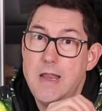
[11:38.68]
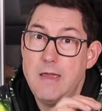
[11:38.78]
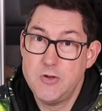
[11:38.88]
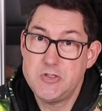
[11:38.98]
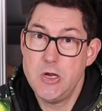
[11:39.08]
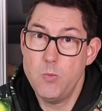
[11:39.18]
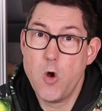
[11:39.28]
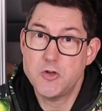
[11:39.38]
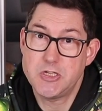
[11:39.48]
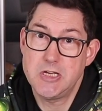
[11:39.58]
Now, if you're still
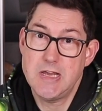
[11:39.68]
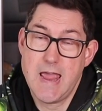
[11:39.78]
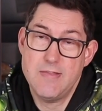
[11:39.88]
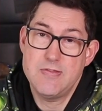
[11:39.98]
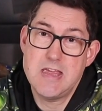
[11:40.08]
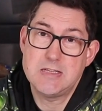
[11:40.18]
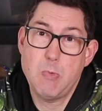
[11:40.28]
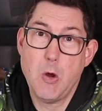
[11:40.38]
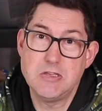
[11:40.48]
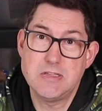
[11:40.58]
watching at this
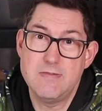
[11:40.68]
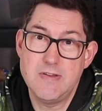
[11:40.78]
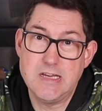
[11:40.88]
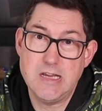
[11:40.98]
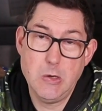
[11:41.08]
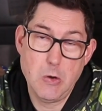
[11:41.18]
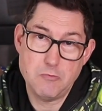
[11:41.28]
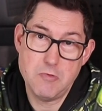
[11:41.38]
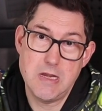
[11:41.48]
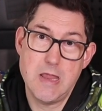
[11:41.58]
point of the video,
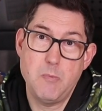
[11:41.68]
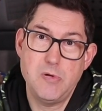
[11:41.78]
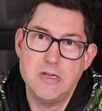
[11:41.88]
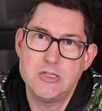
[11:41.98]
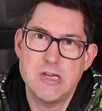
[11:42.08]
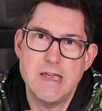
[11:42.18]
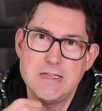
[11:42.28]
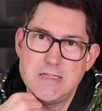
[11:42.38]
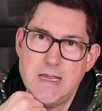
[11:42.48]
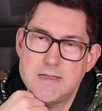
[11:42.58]
I'd really
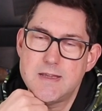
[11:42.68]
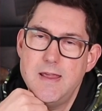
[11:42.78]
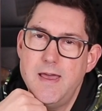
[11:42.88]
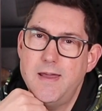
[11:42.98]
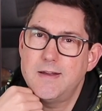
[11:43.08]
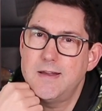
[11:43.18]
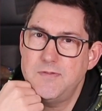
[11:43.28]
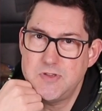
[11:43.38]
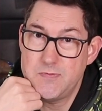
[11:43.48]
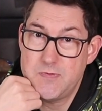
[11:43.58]
appreciate it, and I'd
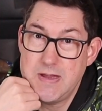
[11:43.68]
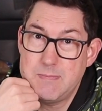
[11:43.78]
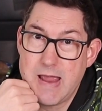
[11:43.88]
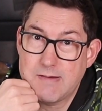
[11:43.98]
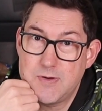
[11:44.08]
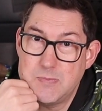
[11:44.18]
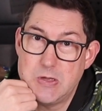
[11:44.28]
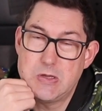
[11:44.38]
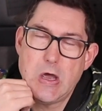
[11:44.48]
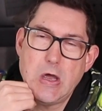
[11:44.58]
love some feedback from
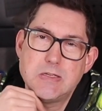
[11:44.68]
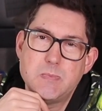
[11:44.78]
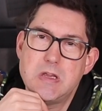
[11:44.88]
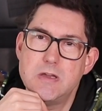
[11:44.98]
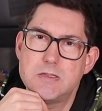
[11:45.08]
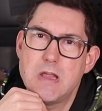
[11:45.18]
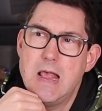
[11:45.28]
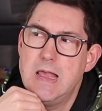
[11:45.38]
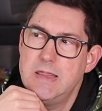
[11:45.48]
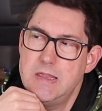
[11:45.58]
you guys, because
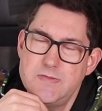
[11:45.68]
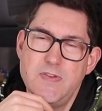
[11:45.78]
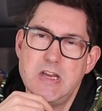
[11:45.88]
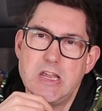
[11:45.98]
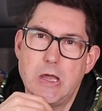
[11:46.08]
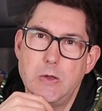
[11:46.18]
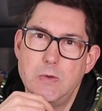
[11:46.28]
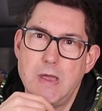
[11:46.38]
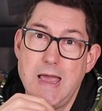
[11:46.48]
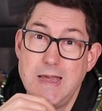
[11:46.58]
this
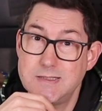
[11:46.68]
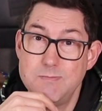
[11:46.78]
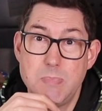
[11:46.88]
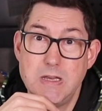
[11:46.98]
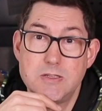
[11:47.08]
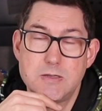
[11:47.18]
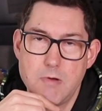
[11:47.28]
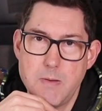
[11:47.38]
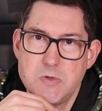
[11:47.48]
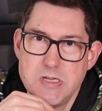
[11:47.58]
video hasn't been
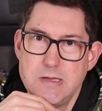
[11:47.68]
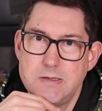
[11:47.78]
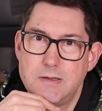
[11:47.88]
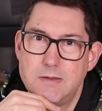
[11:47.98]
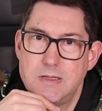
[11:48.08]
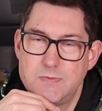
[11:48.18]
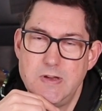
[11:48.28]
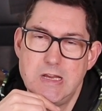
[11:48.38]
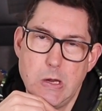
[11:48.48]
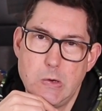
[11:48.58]
scripted. This
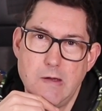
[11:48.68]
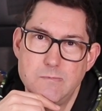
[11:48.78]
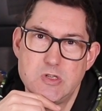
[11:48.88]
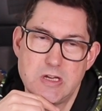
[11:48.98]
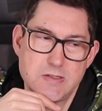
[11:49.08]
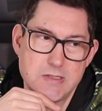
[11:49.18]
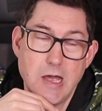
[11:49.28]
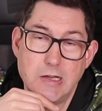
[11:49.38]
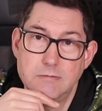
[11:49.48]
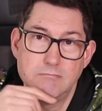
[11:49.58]
video I've just
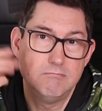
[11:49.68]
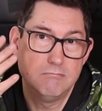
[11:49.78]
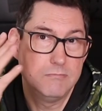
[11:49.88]
done